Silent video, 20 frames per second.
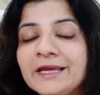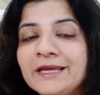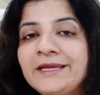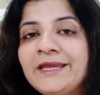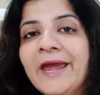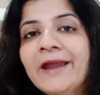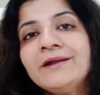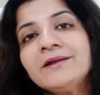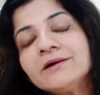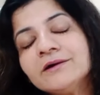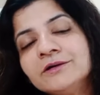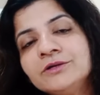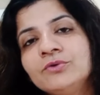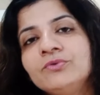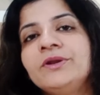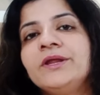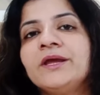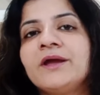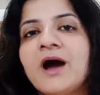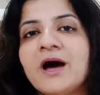get a
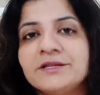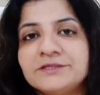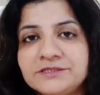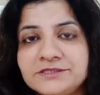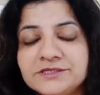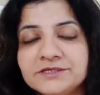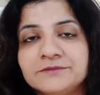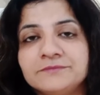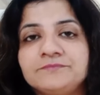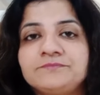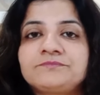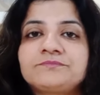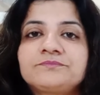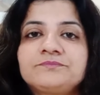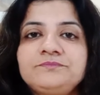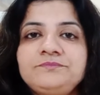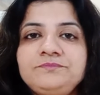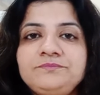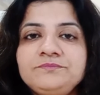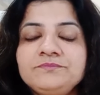unique answer.
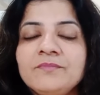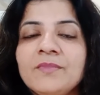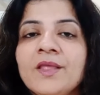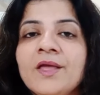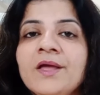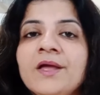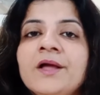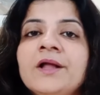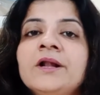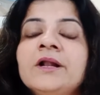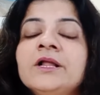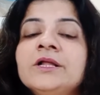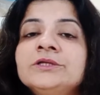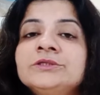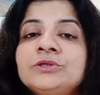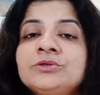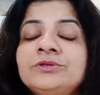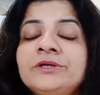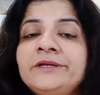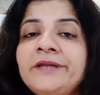
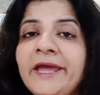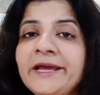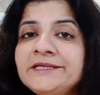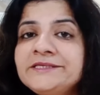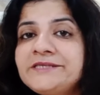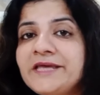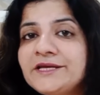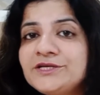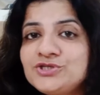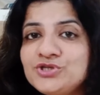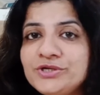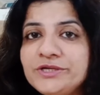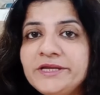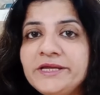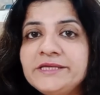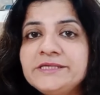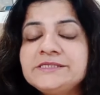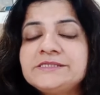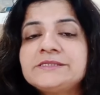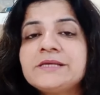So the next section
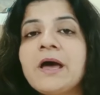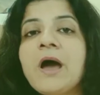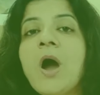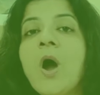is